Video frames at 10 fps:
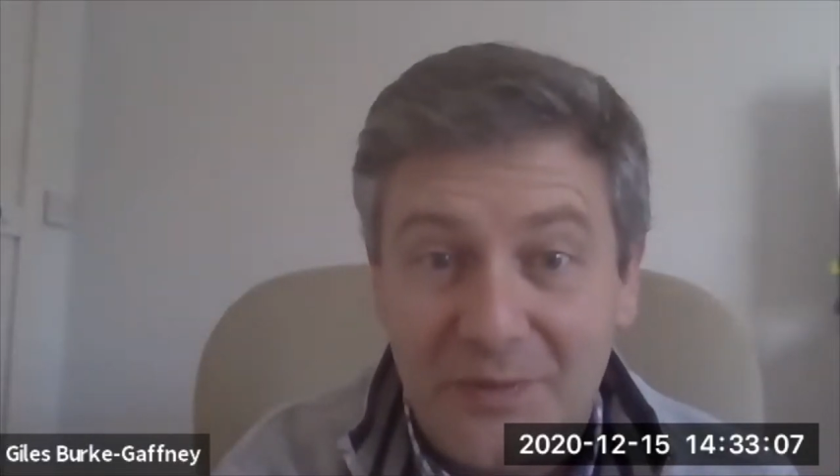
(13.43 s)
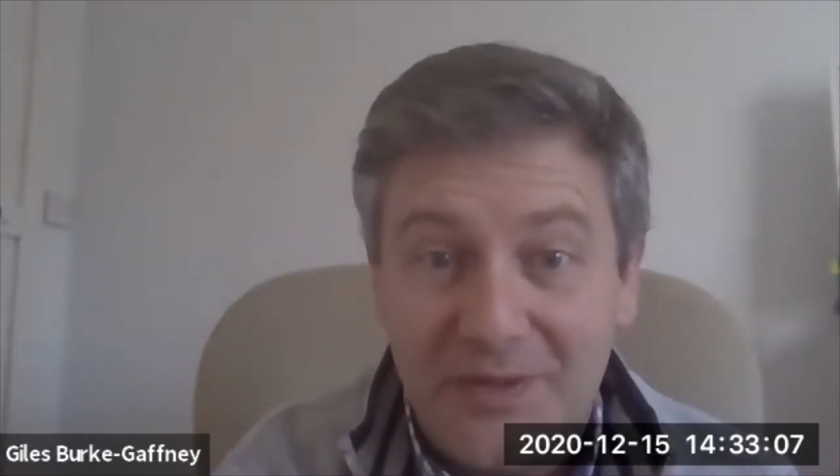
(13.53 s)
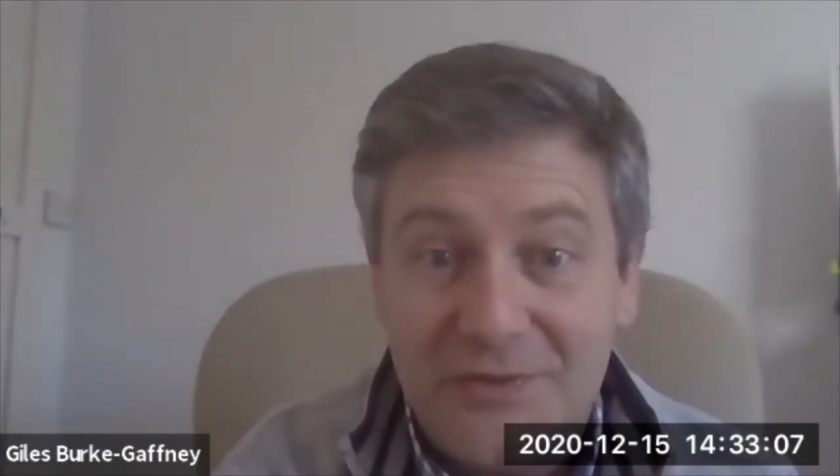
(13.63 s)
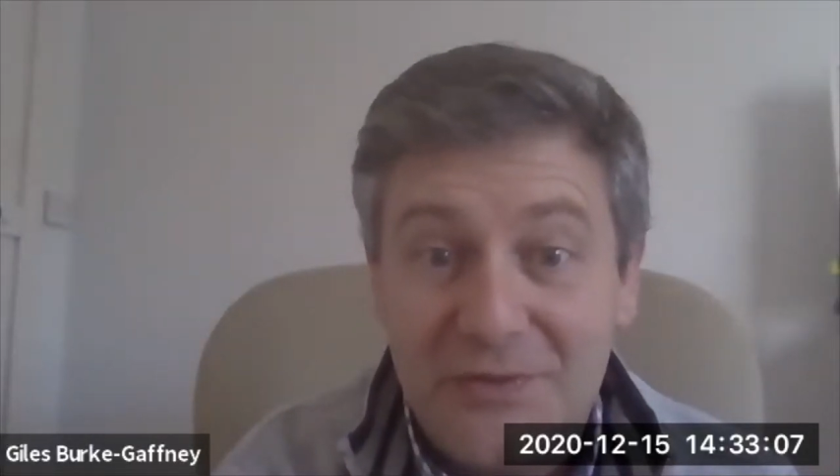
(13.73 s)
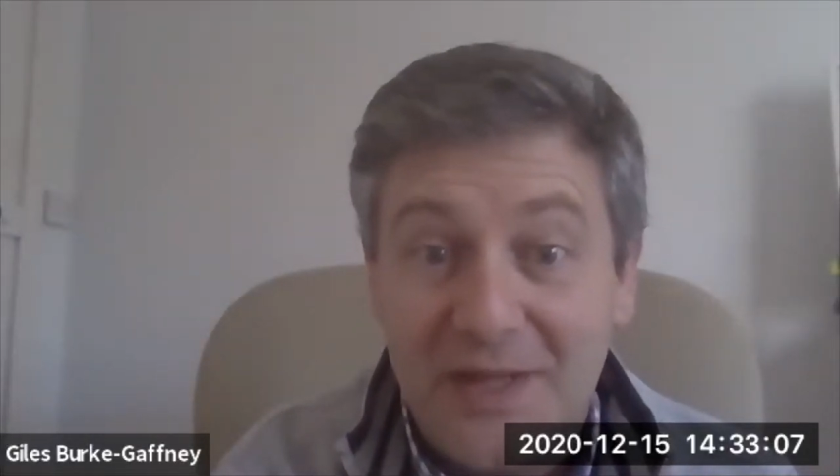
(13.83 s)
on
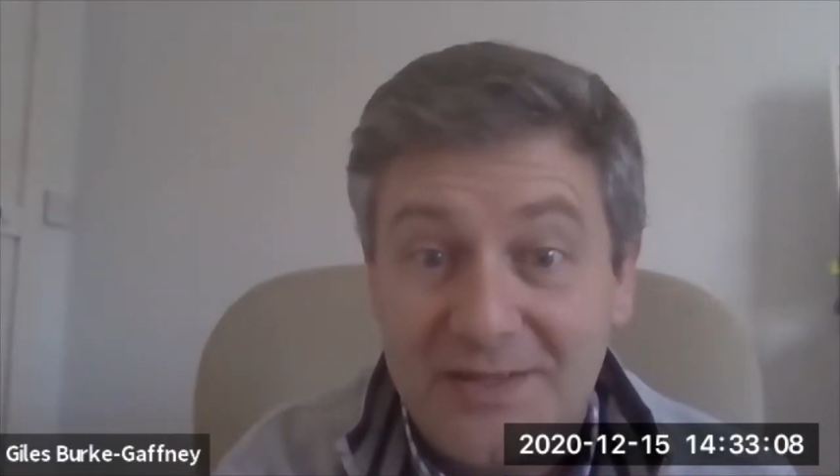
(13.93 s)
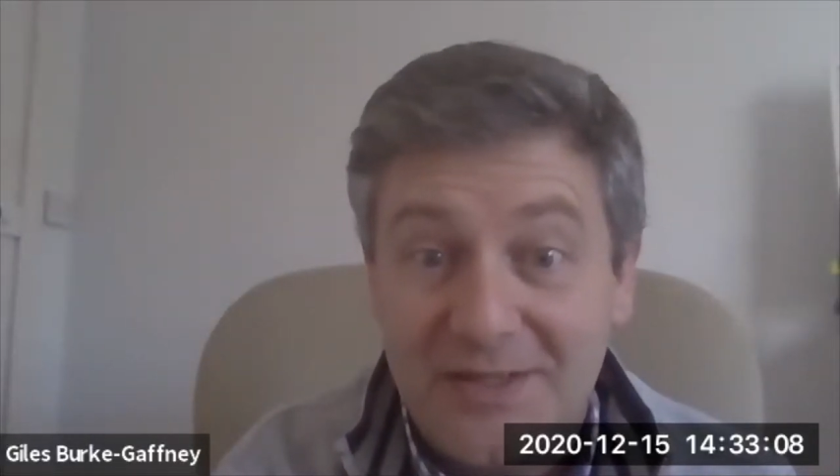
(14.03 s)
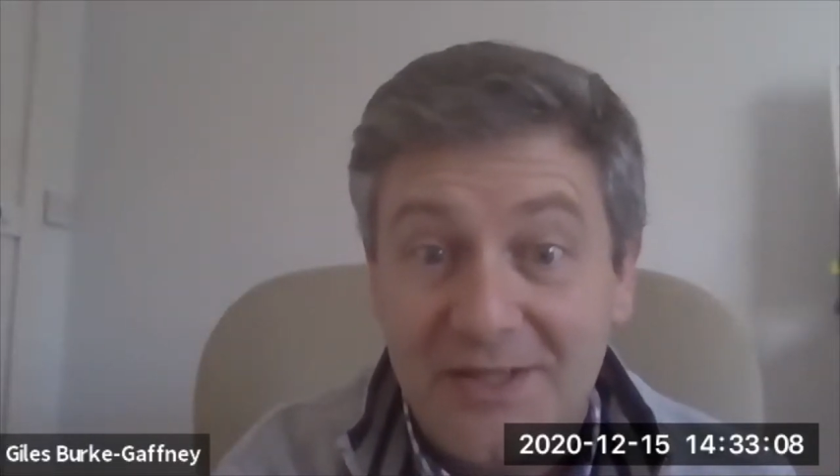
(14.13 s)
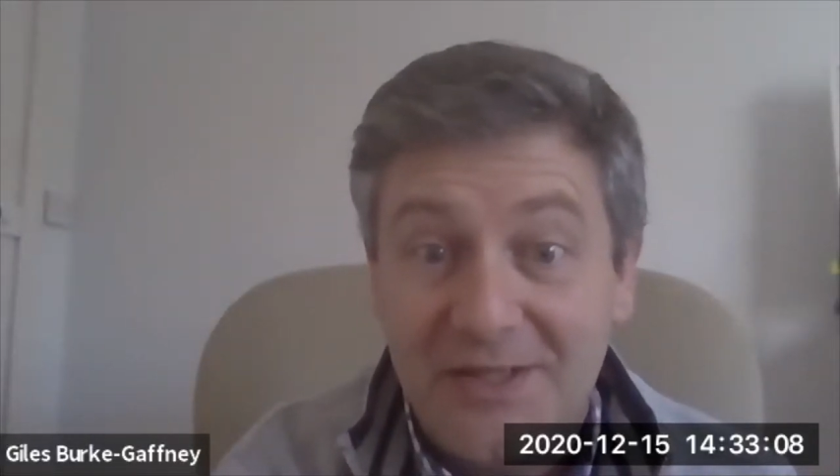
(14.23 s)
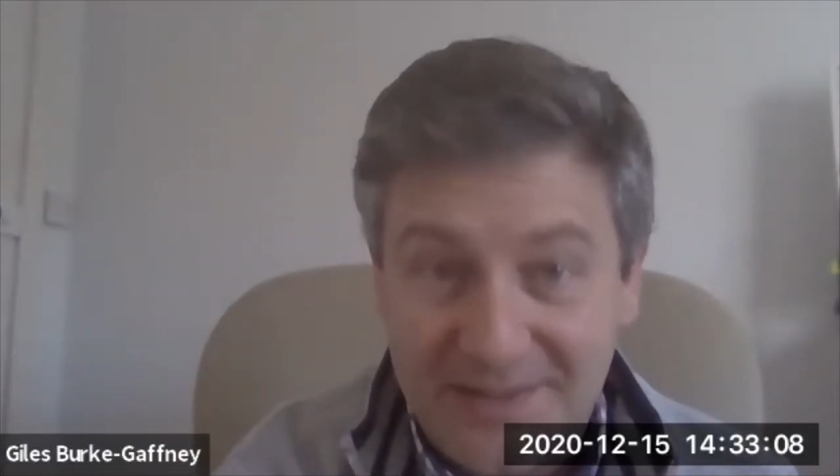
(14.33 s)
the
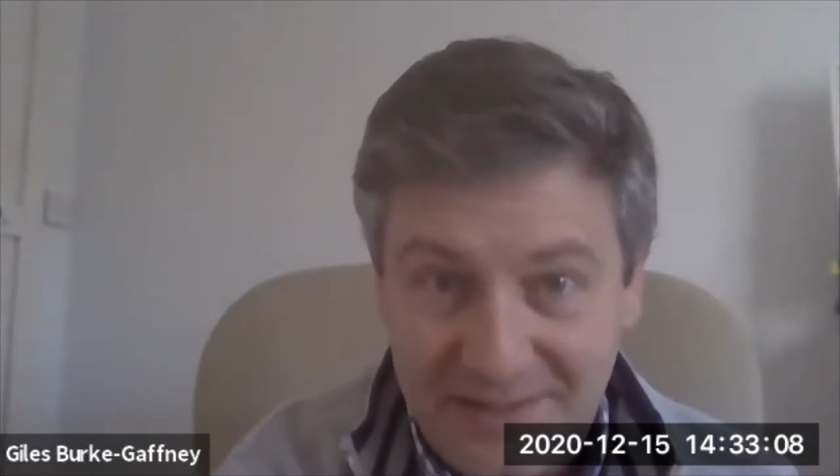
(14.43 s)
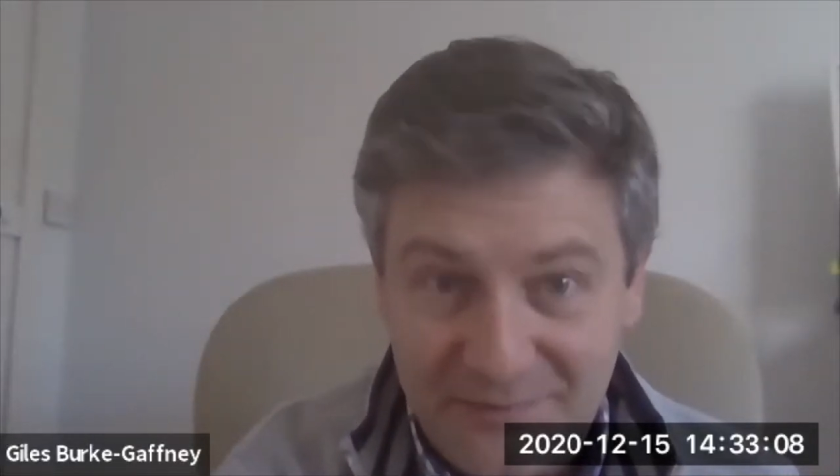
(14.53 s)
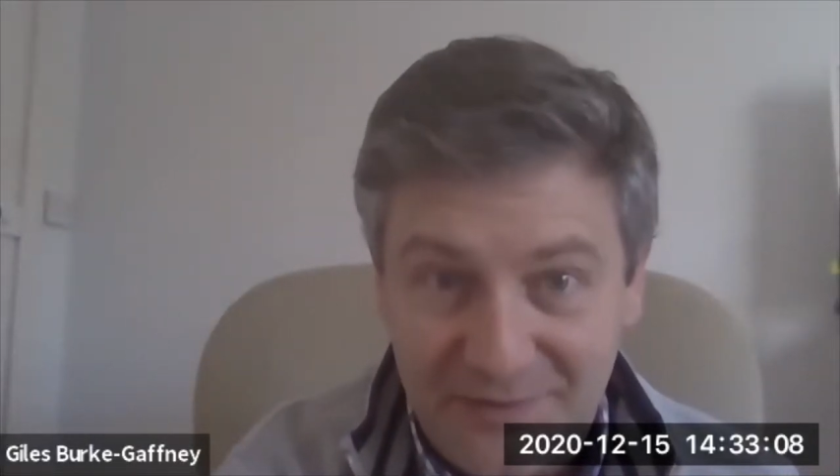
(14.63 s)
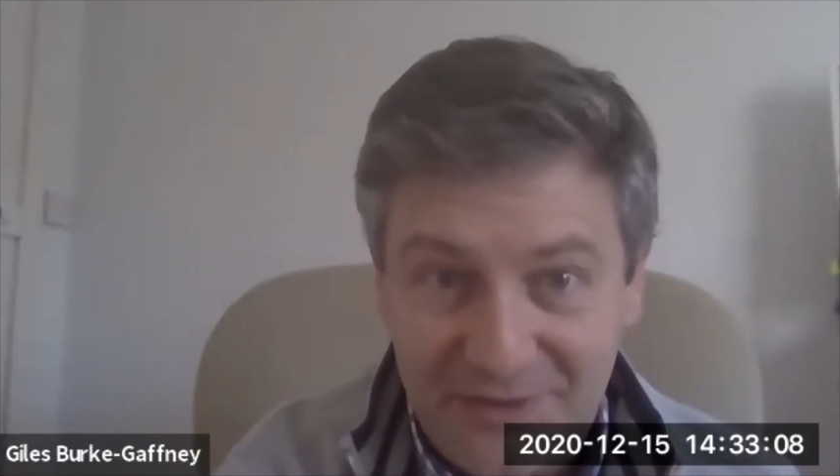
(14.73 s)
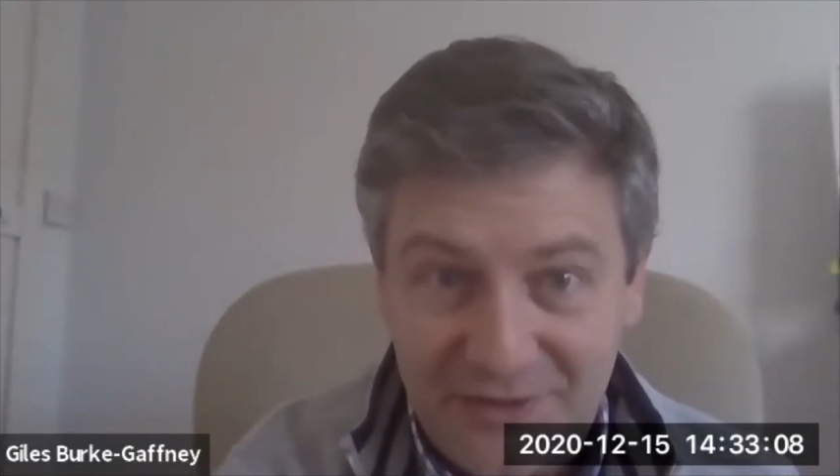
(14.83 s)

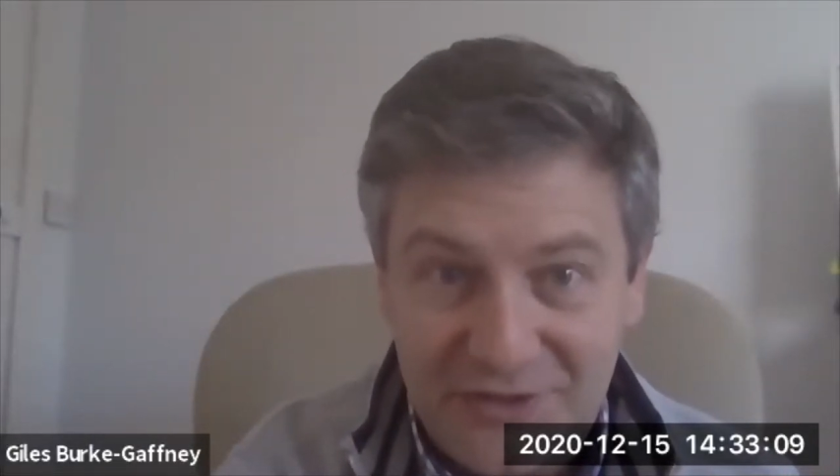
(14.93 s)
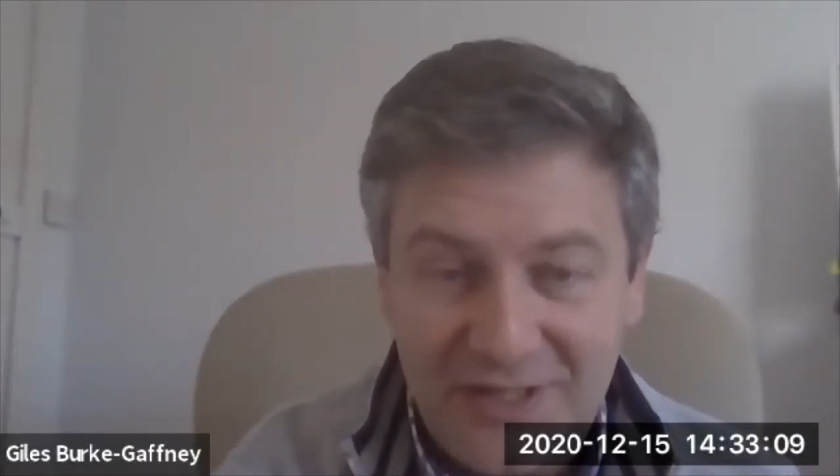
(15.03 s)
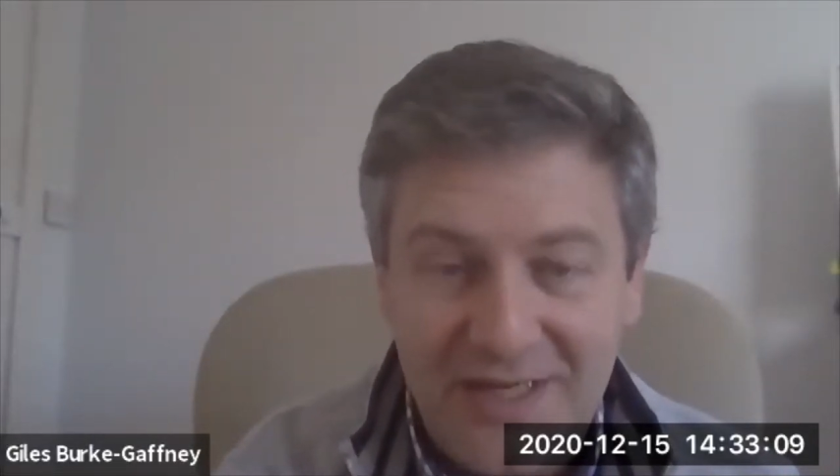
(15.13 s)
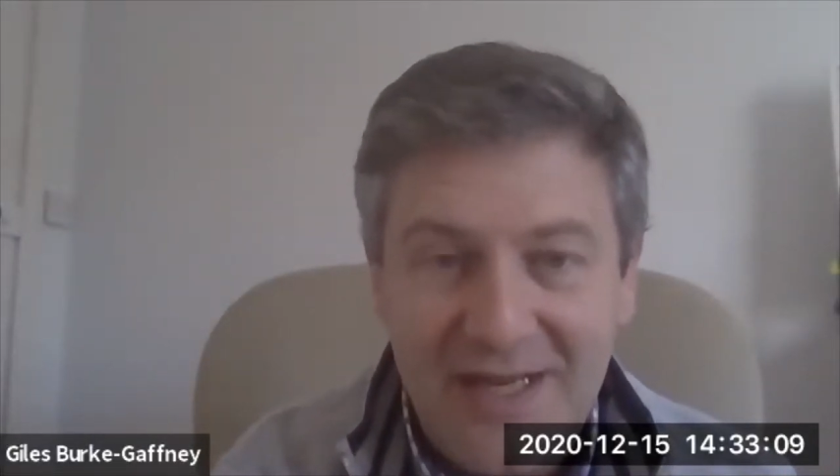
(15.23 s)
2019 vintage.